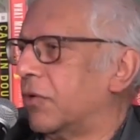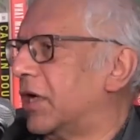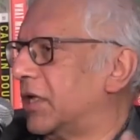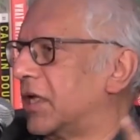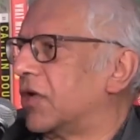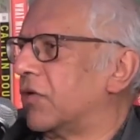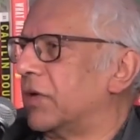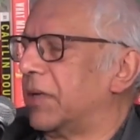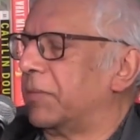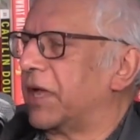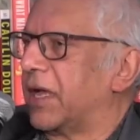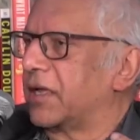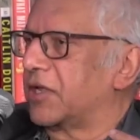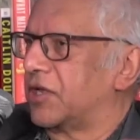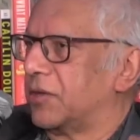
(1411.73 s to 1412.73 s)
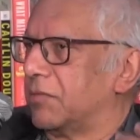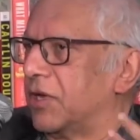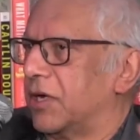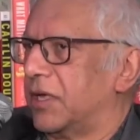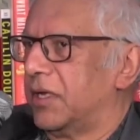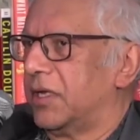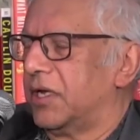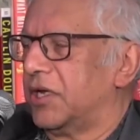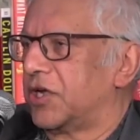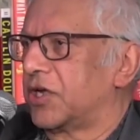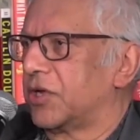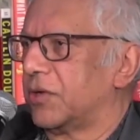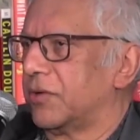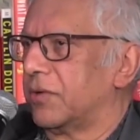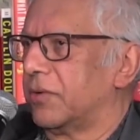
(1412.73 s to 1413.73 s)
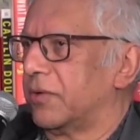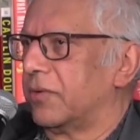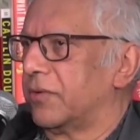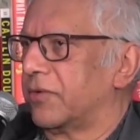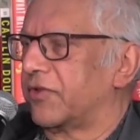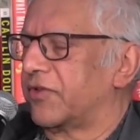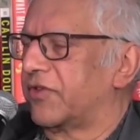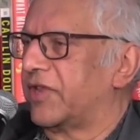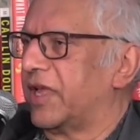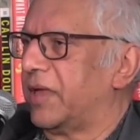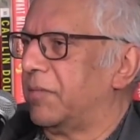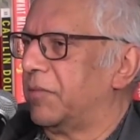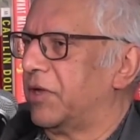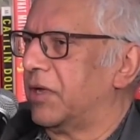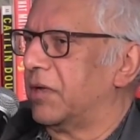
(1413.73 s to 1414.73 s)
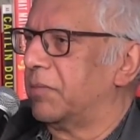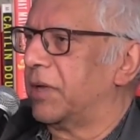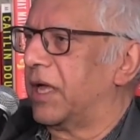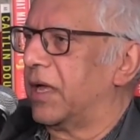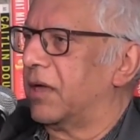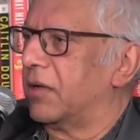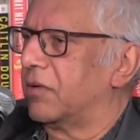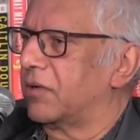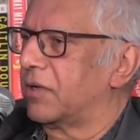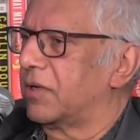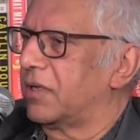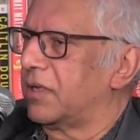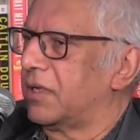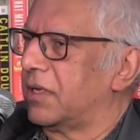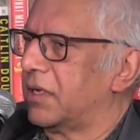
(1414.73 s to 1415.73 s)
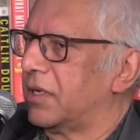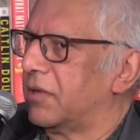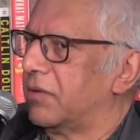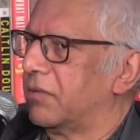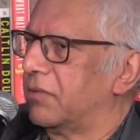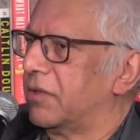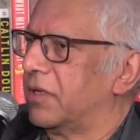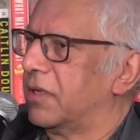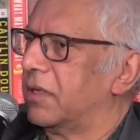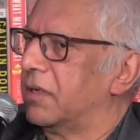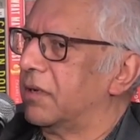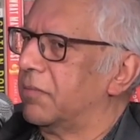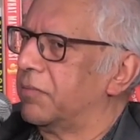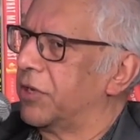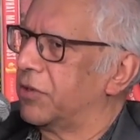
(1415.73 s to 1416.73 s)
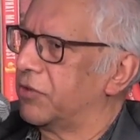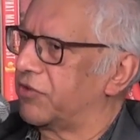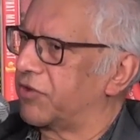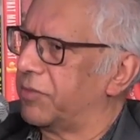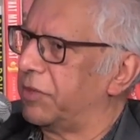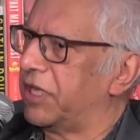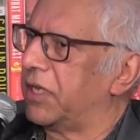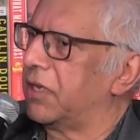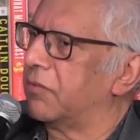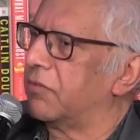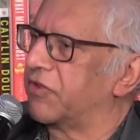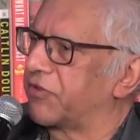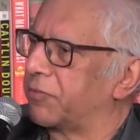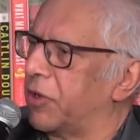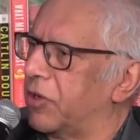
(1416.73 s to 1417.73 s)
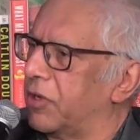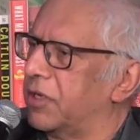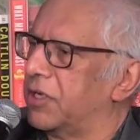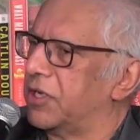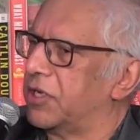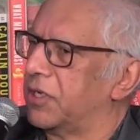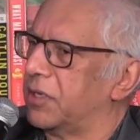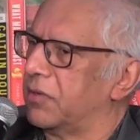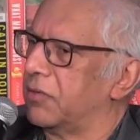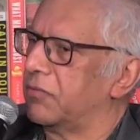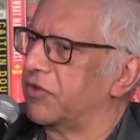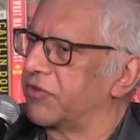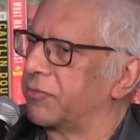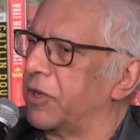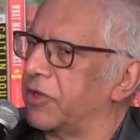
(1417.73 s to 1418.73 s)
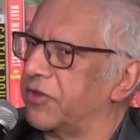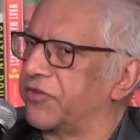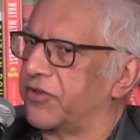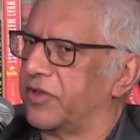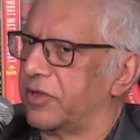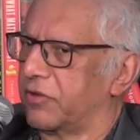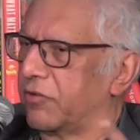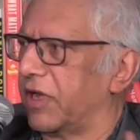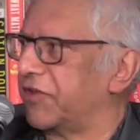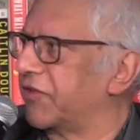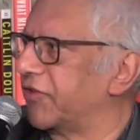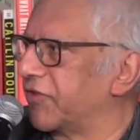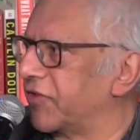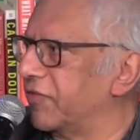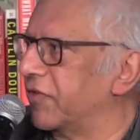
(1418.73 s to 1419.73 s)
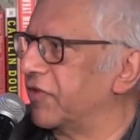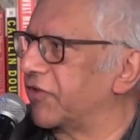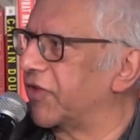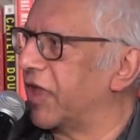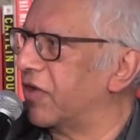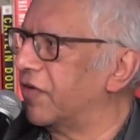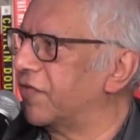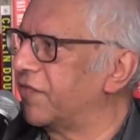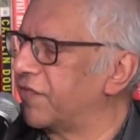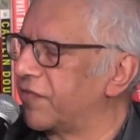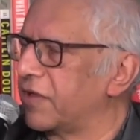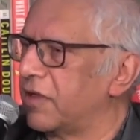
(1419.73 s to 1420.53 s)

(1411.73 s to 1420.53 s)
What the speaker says: going back to my initial statement about, the poetry being a response to the crisis of the self.